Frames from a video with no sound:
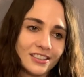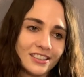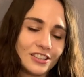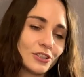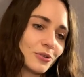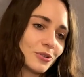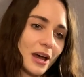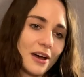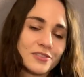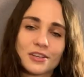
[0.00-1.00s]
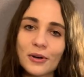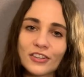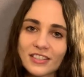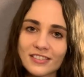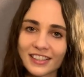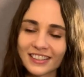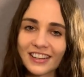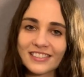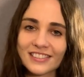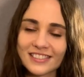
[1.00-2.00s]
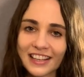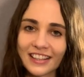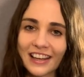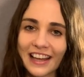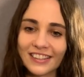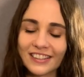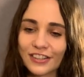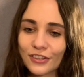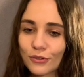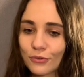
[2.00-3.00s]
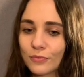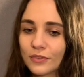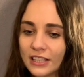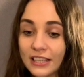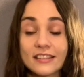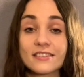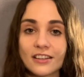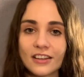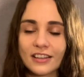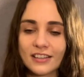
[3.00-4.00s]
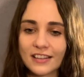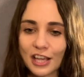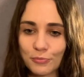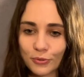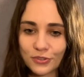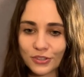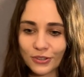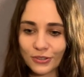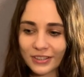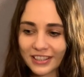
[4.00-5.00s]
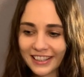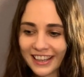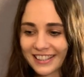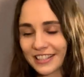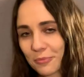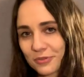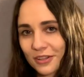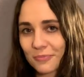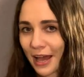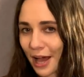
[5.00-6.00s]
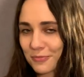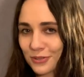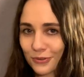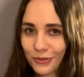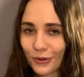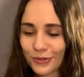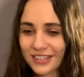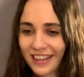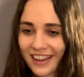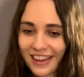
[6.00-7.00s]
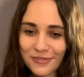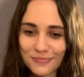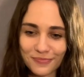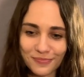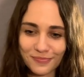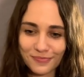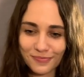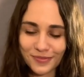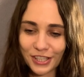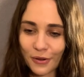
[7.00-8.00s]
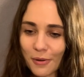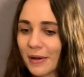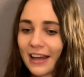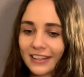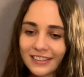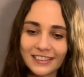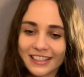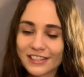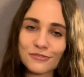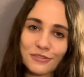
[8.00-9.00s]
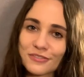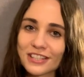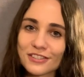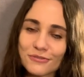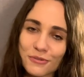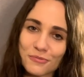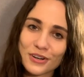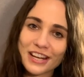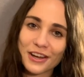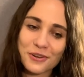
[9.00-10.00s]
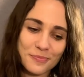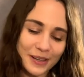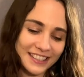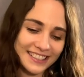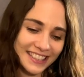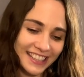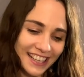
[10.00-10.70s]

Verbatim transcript: you know, you have some artistic license, and the listener is able to accept that perhaps you're not, you know, a man in his 50s from Rio, but